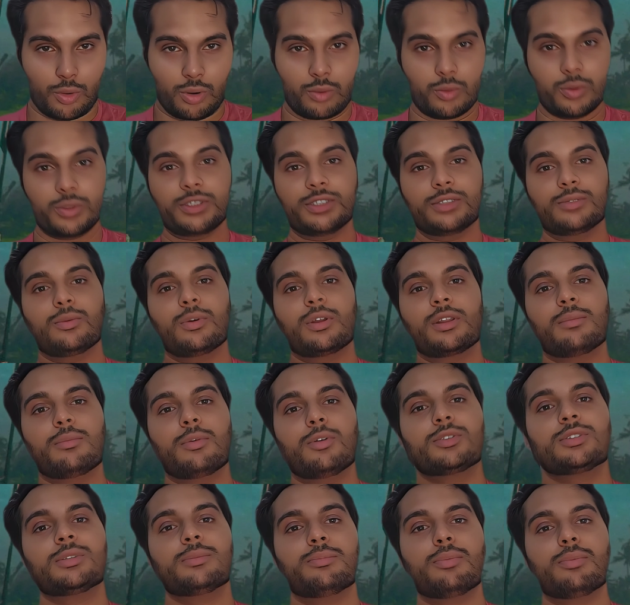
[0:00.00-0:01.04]
more, which is one of
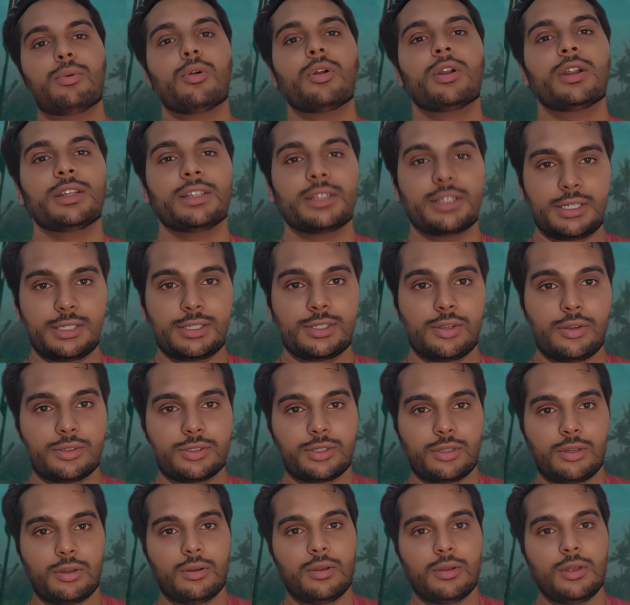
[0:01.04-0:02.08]
the most important things
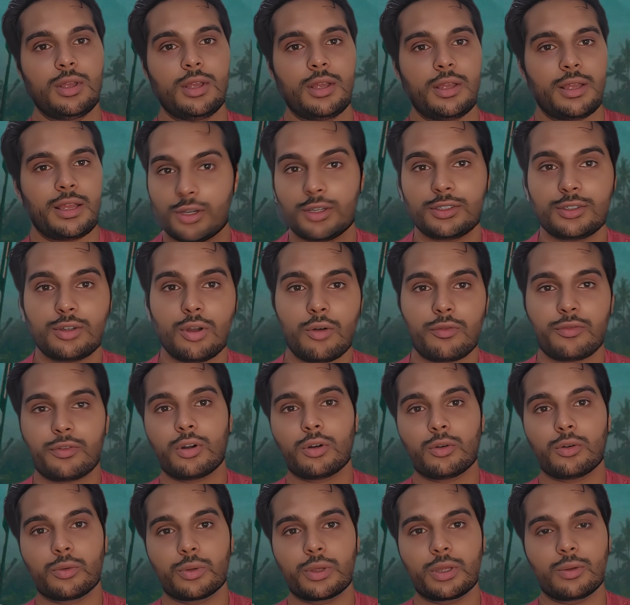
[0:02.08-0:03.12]
also. Could go for a
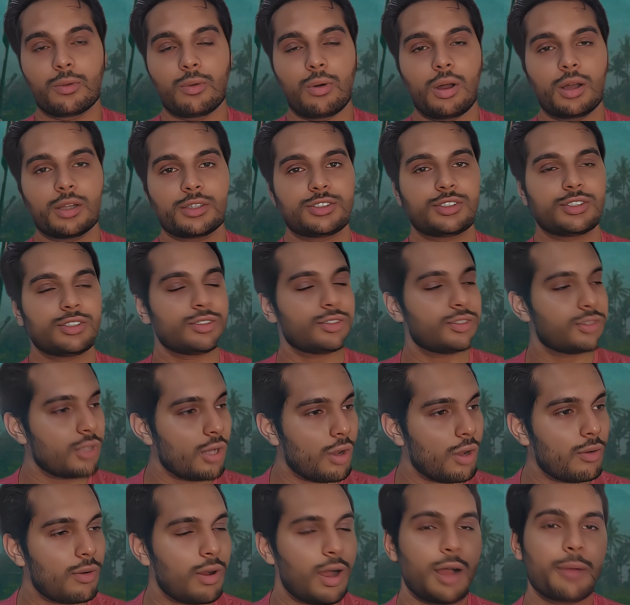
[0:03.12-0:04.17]
rewatch.
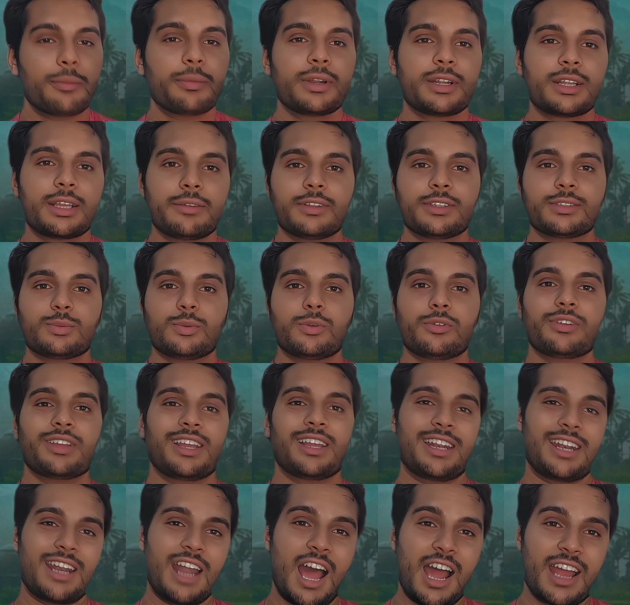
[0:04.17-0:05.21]
So I'm going to give this movie
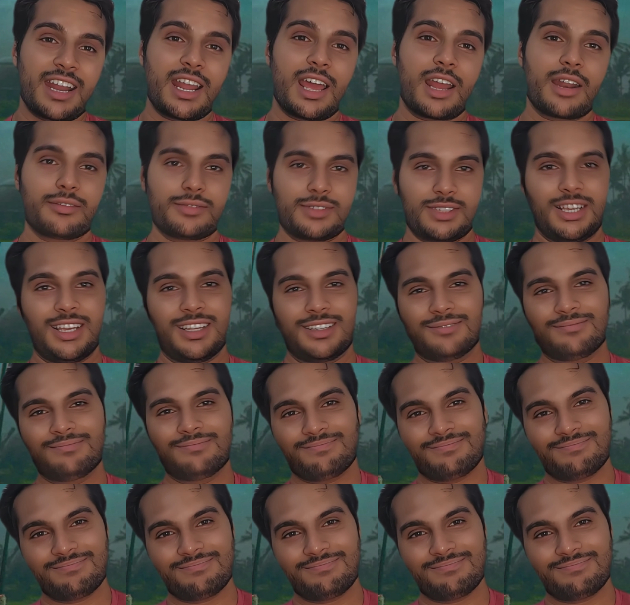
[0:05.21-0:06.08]
a 9 out of 10.